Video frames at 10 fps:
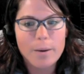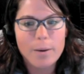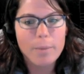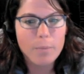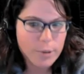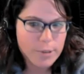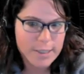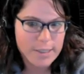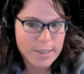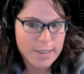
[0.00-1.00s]
but most
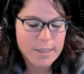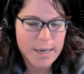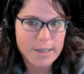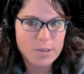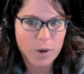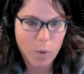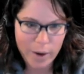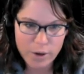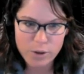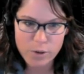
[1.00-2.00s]
distance sites
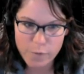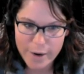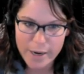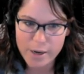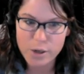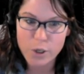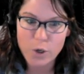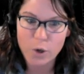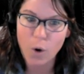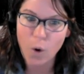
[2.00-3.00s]
require you to find
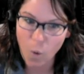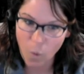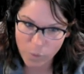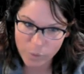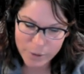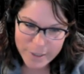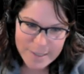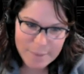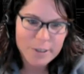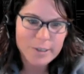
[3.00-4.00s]
your own
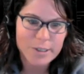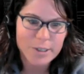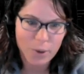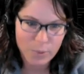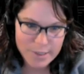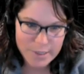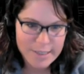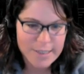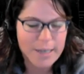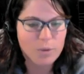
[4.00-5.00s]
preceptors and your own
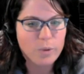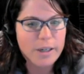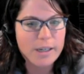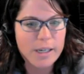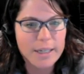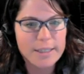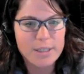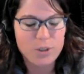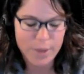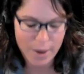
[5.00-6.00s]
sites, and we
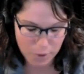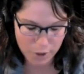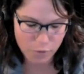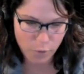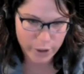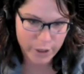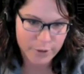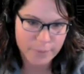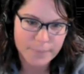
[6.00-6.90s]
do that work for you.